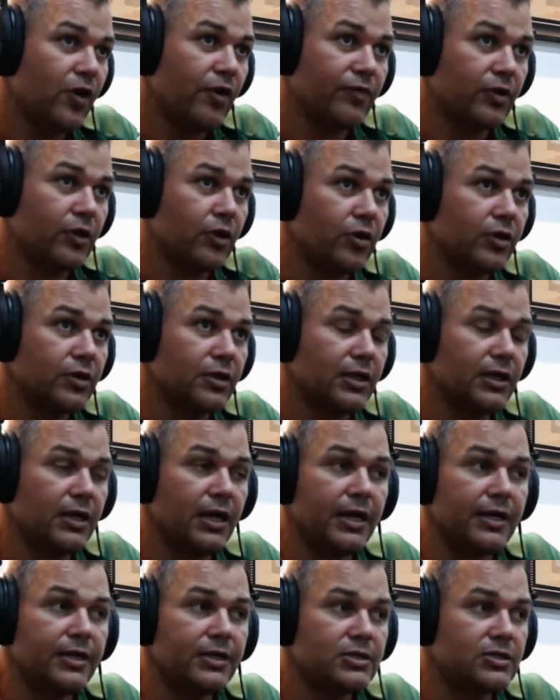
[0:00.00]
5:00 at the
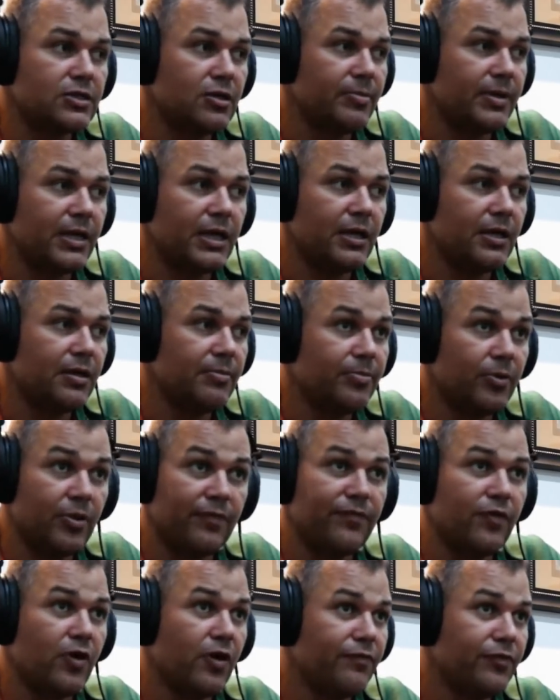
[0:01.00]
latest. I'm here by
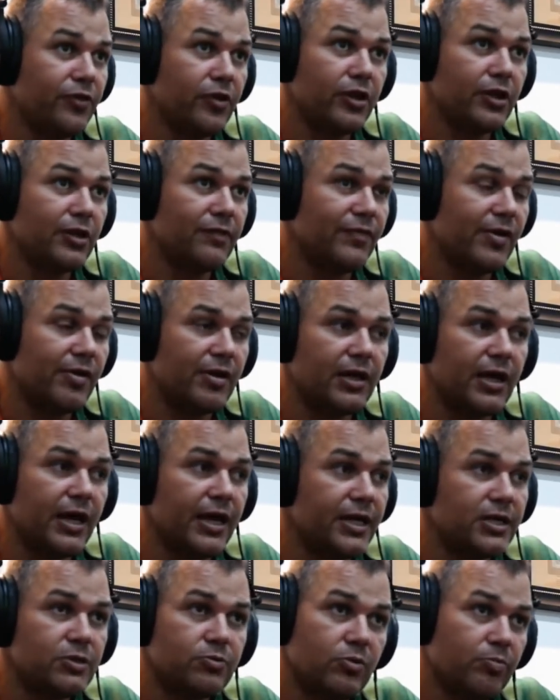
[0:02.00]
5:30 at the very
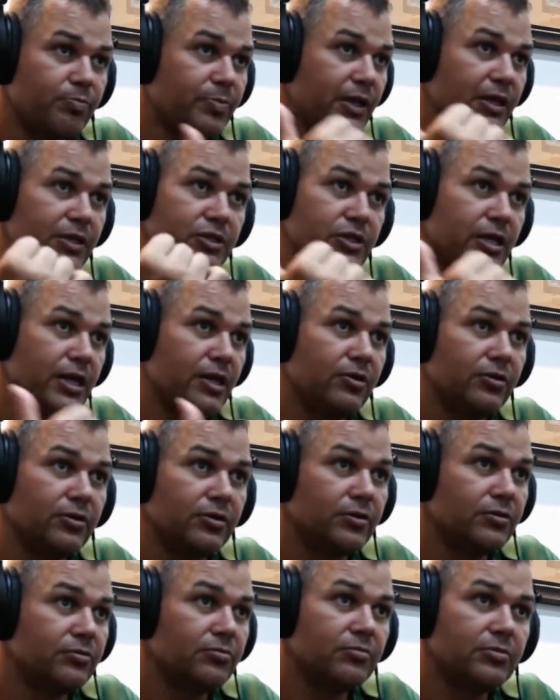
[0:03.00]
latest. Well, Peter Janel
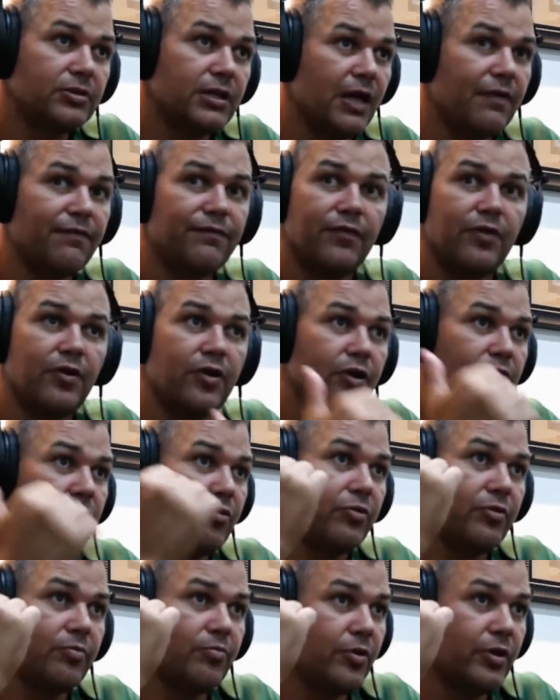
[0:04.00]
and Dave Ferner,
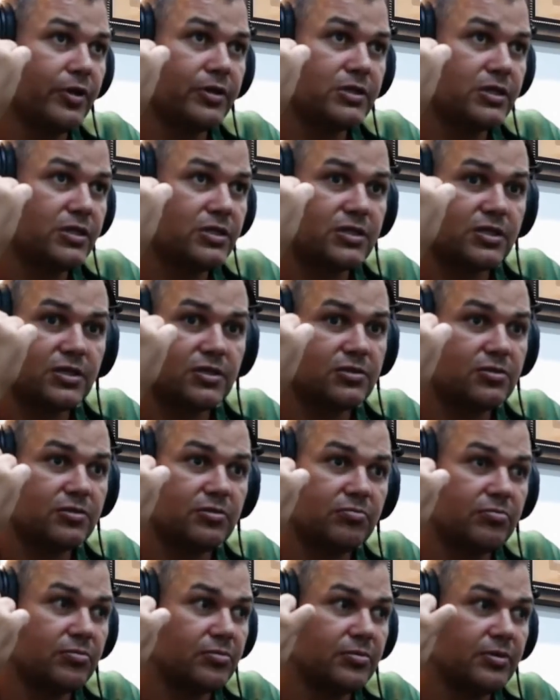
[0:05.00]
who are my assistants,
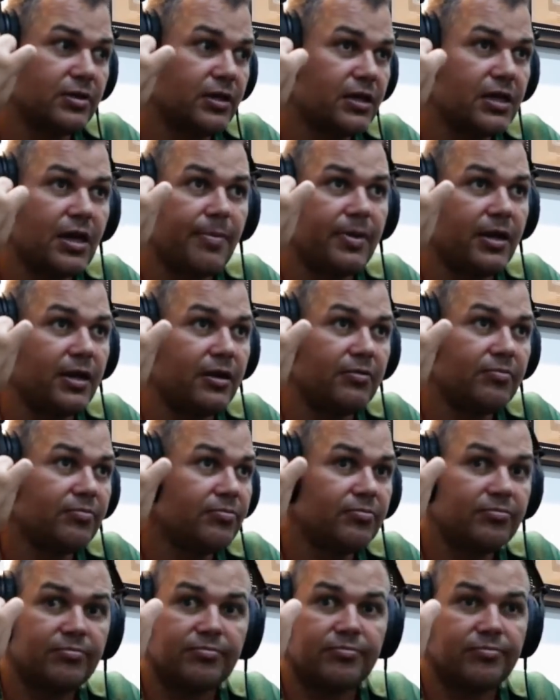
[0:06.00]
they're coming in,
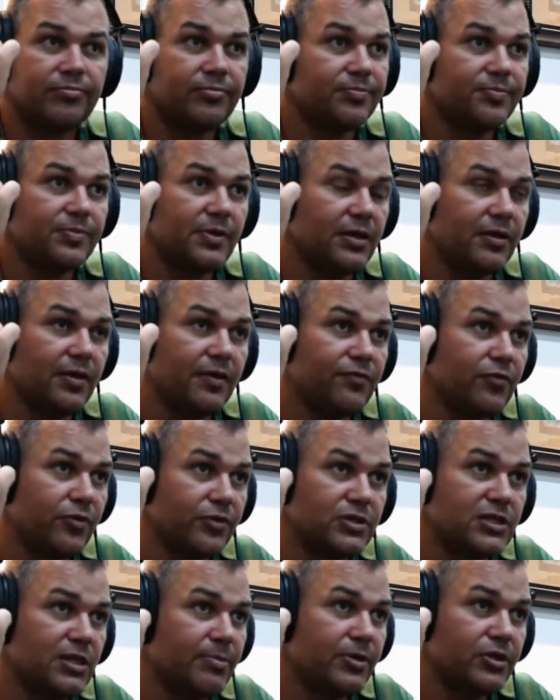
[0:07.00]
if
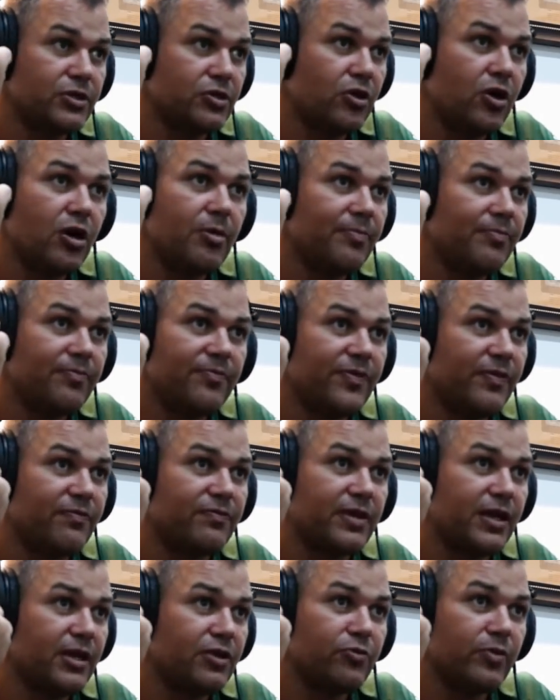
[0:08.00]
not similar time,
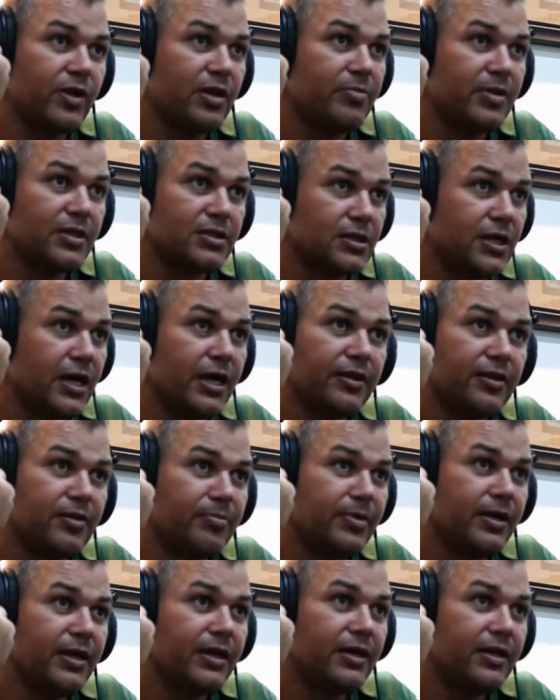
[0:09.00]
15-20 minutes later than
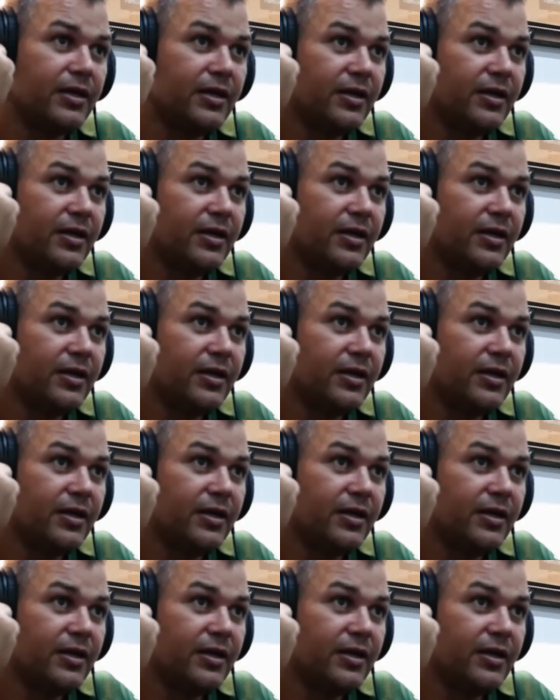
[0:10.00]
me.